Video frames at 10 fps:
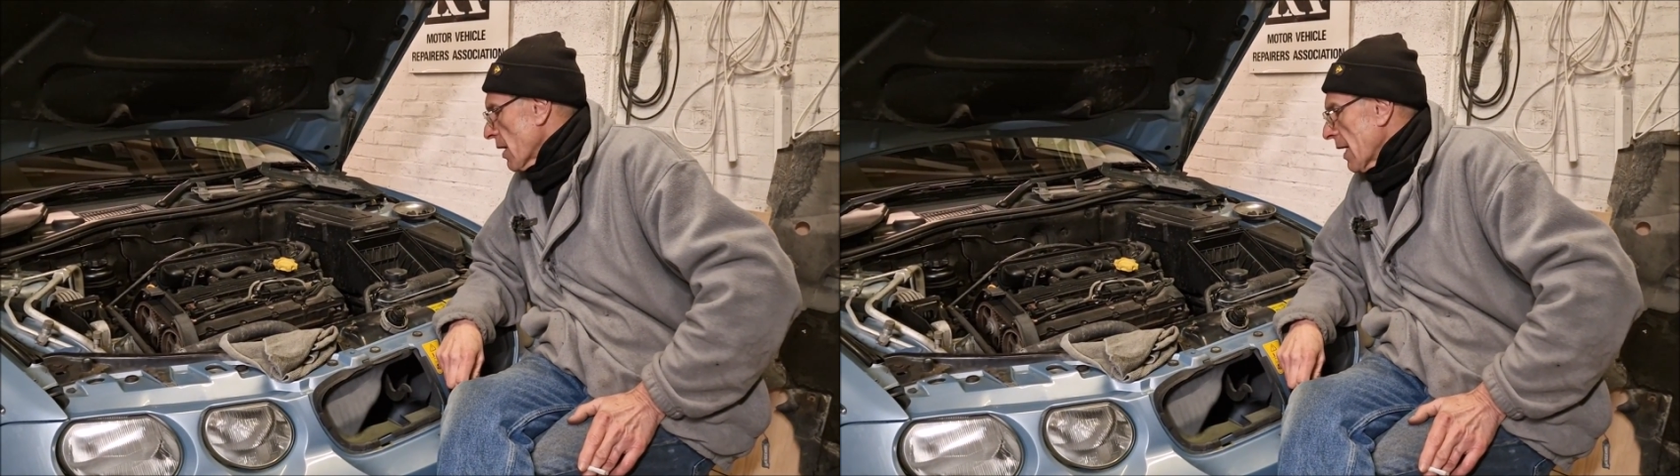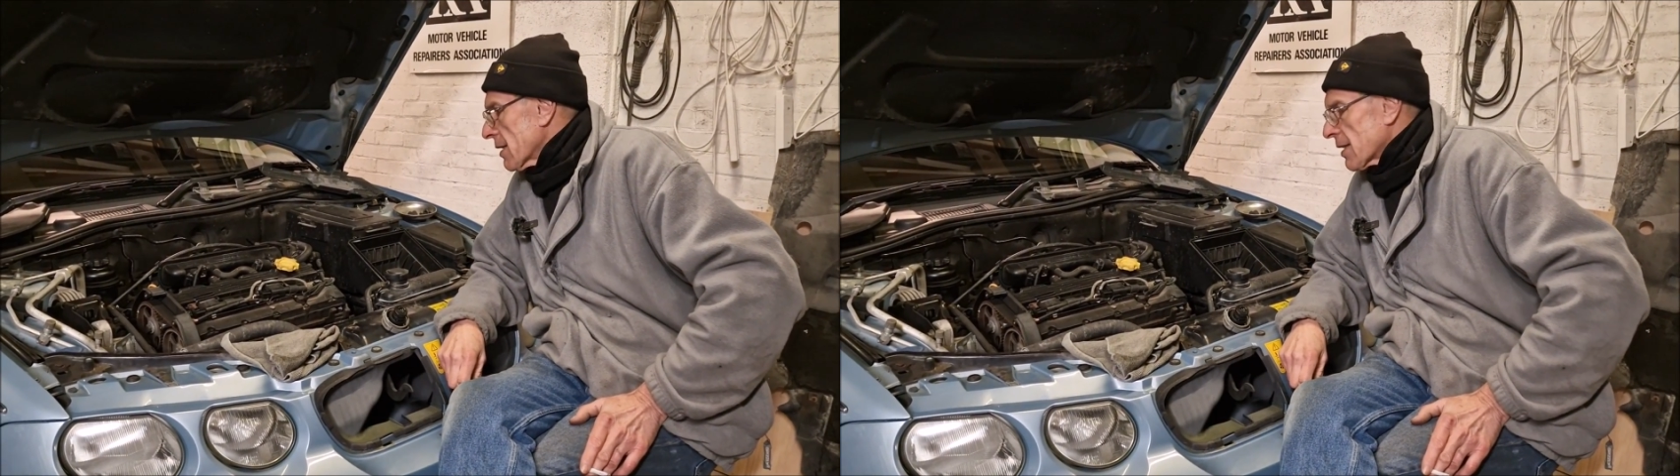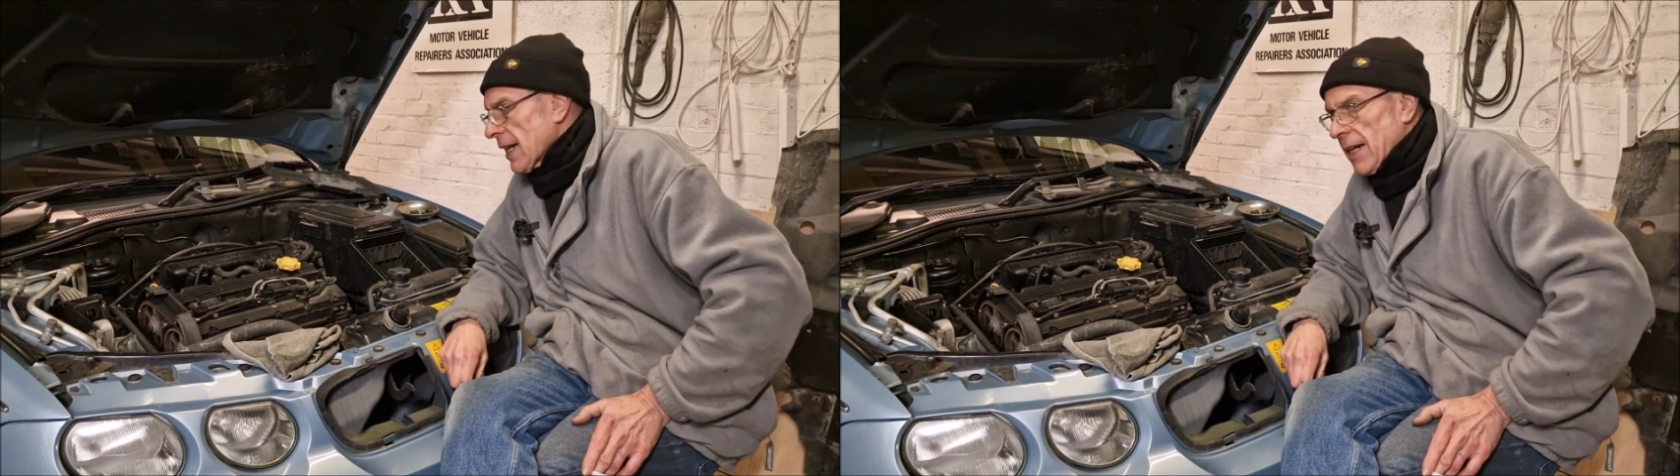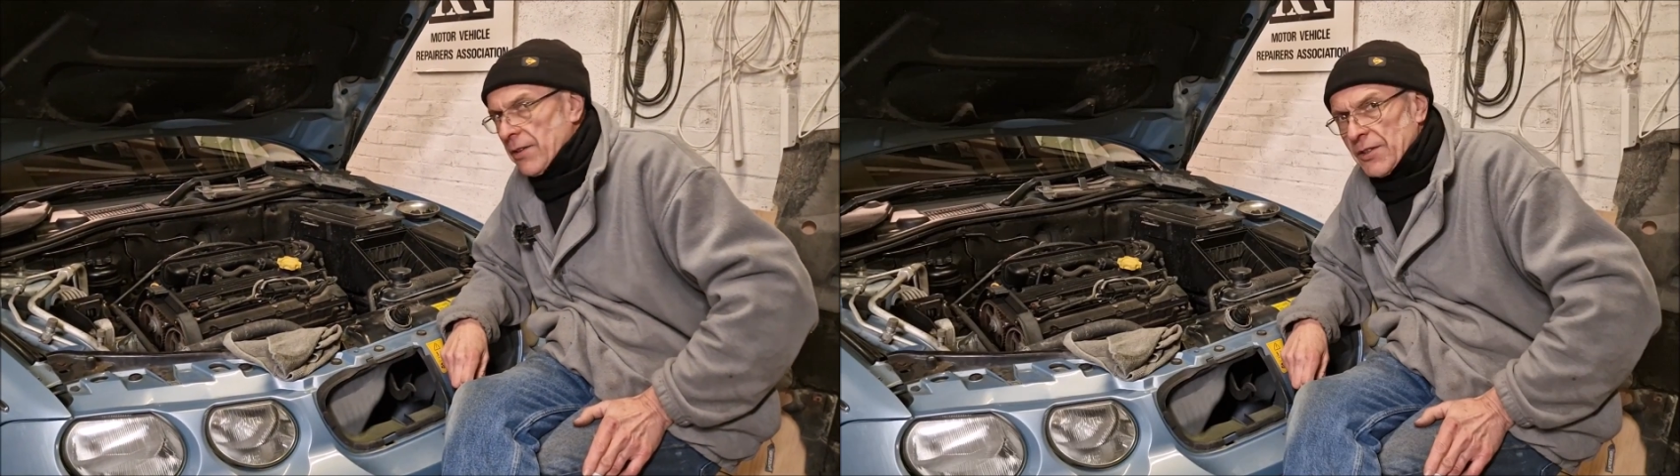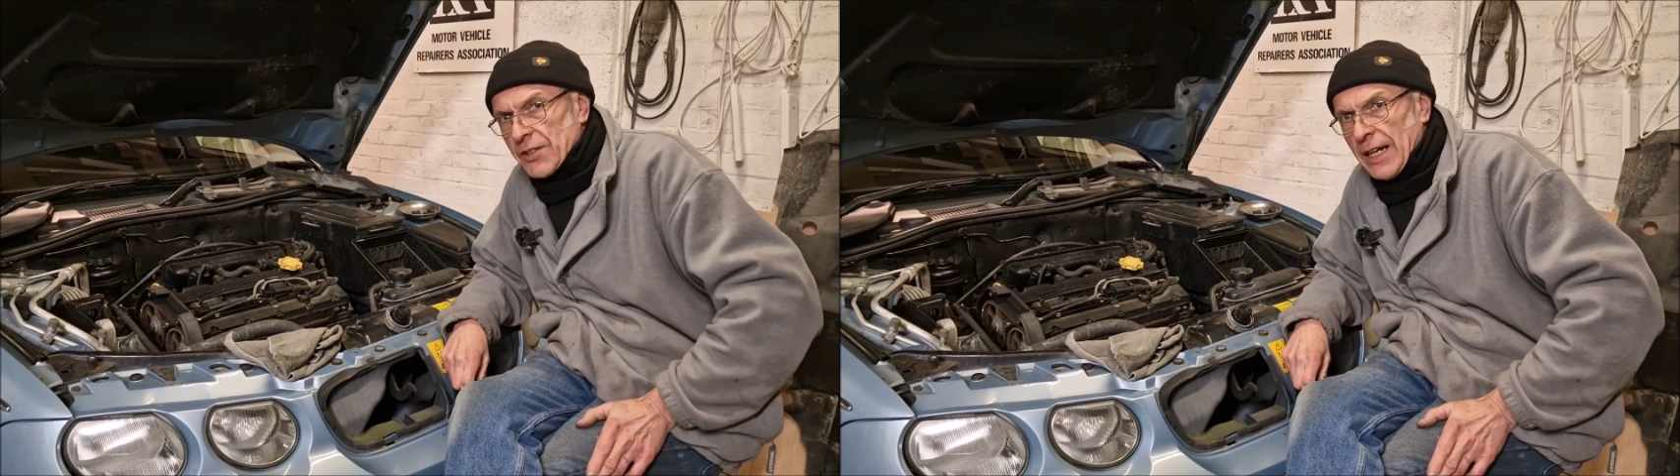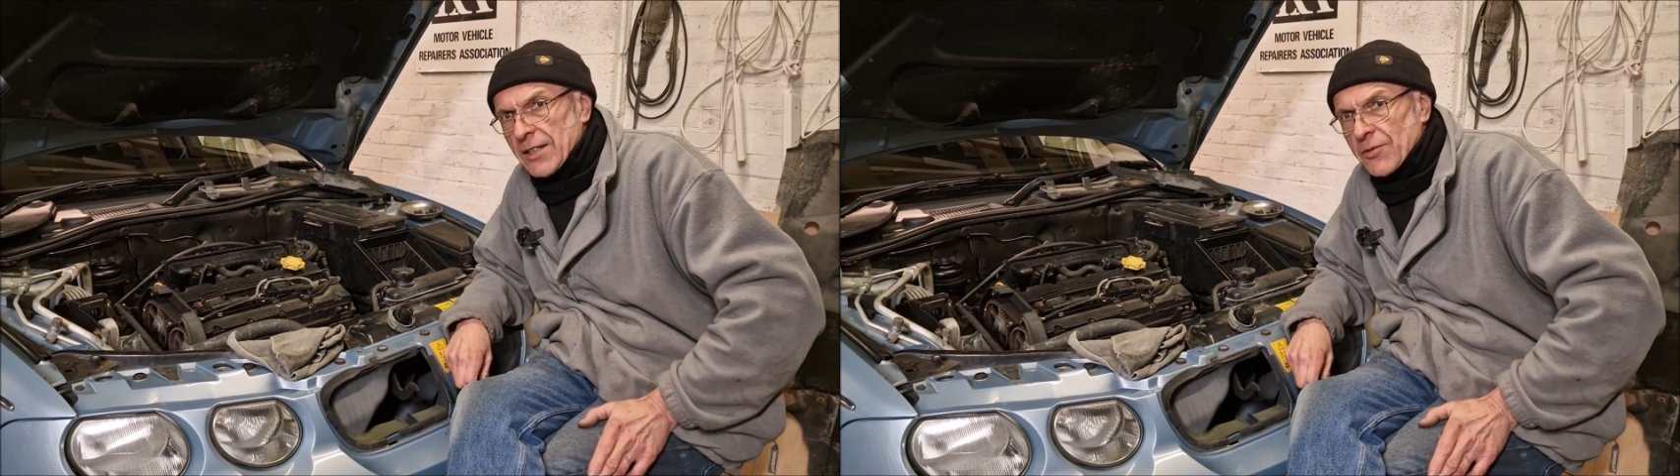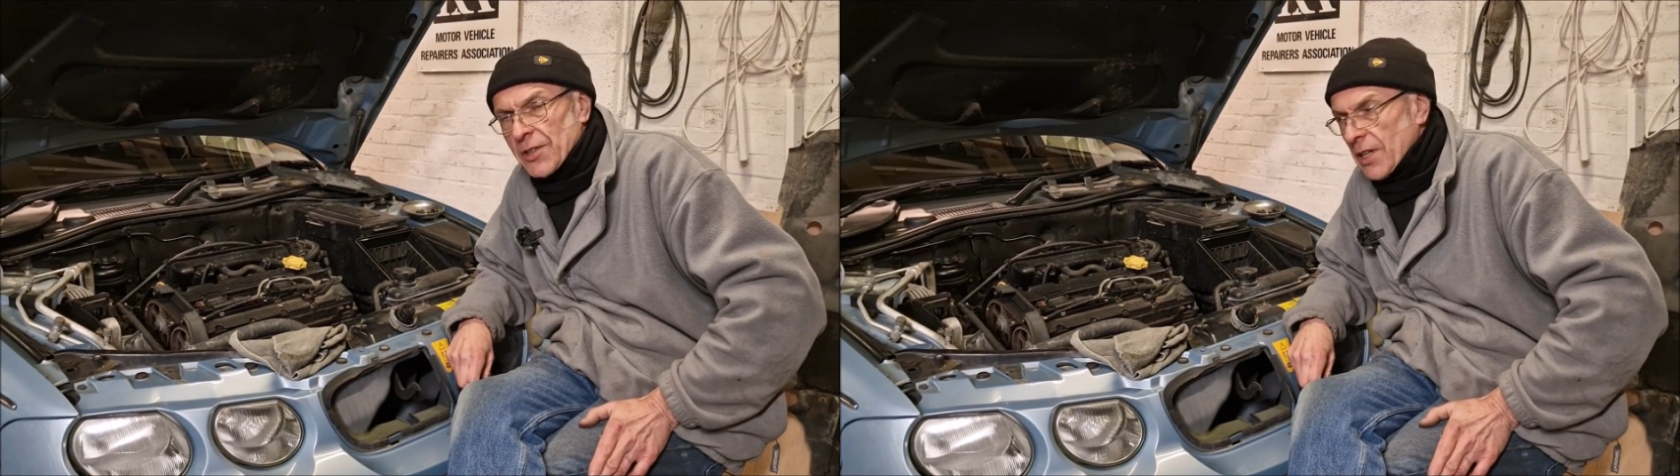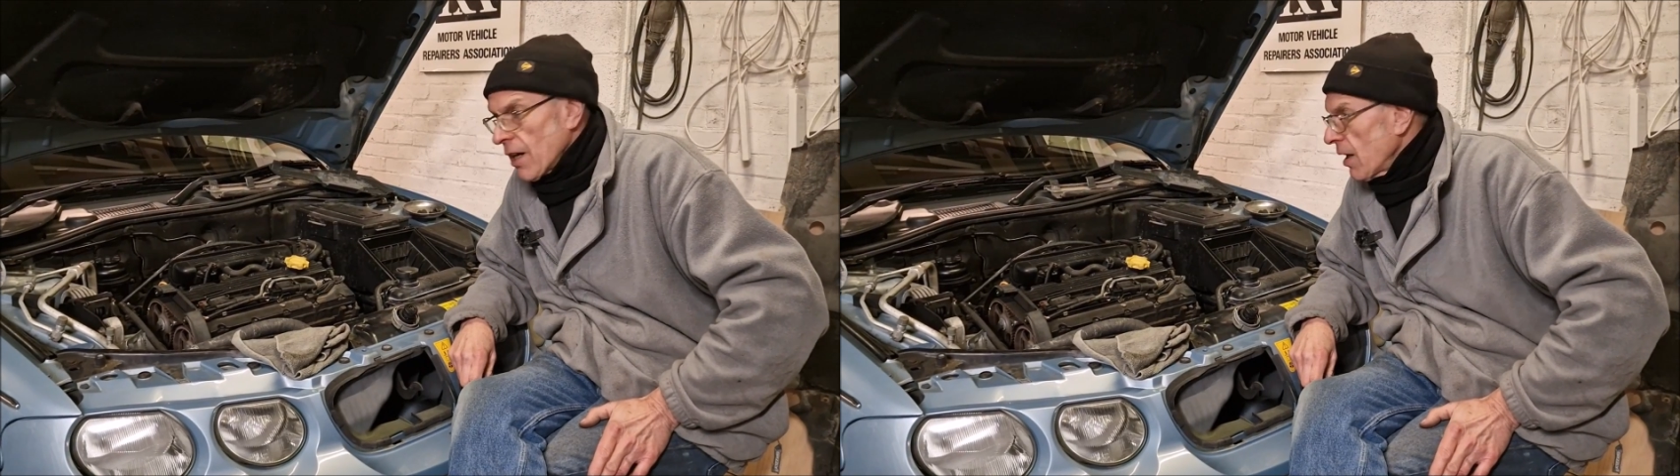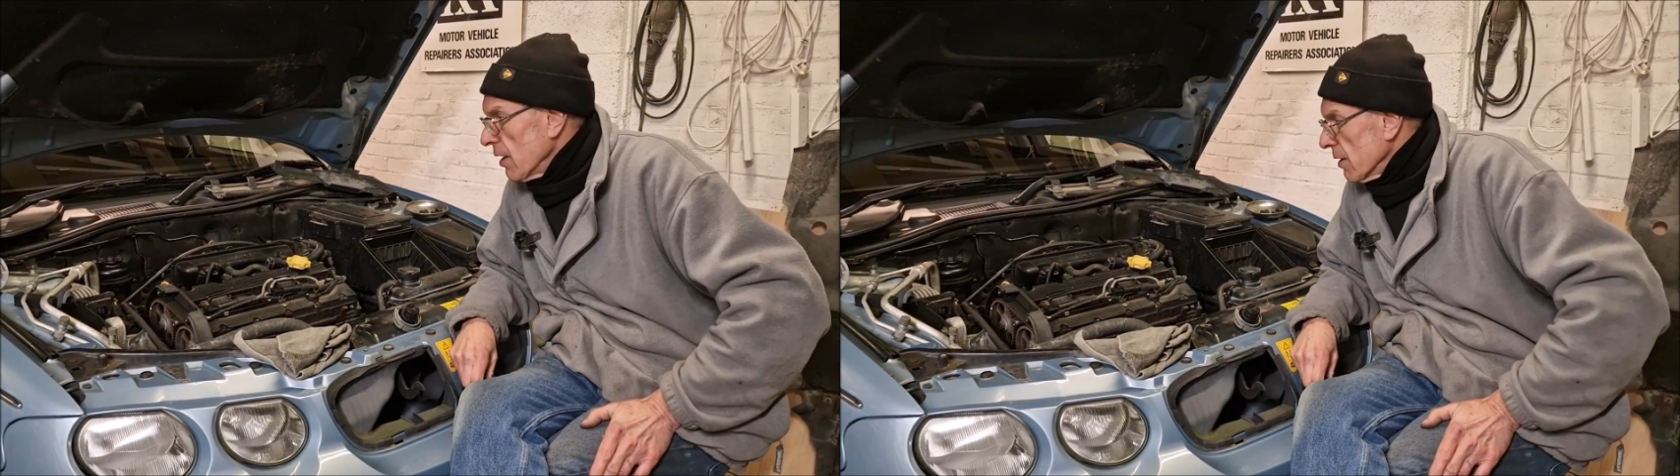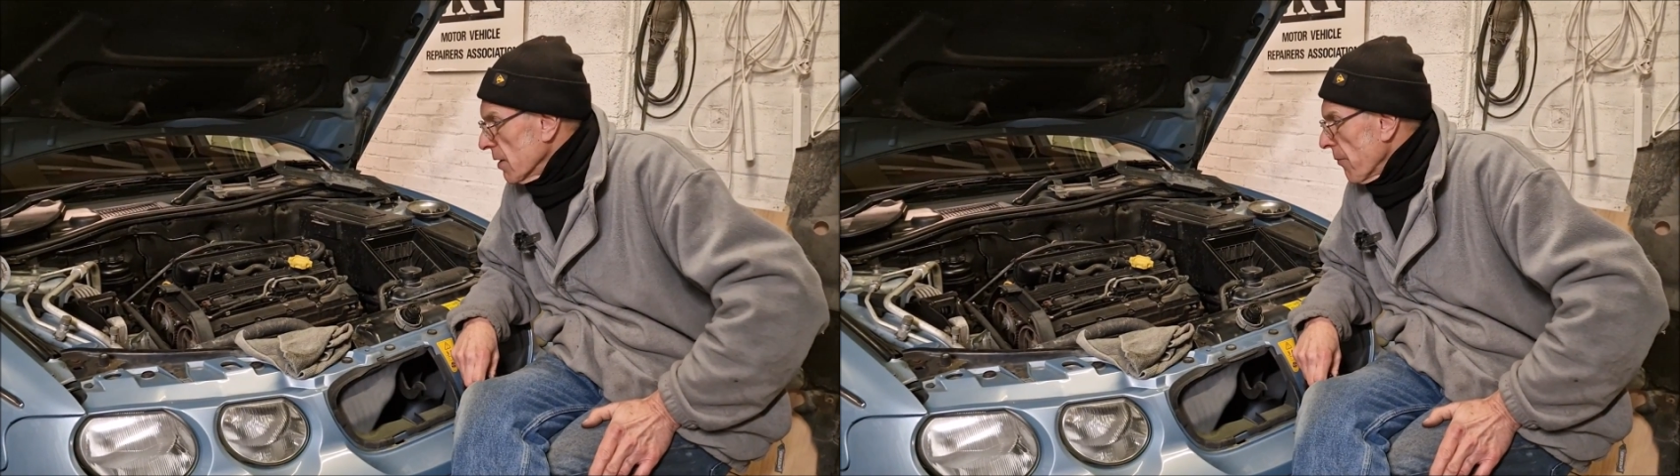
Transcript: Dad's Garage? Dad's retired.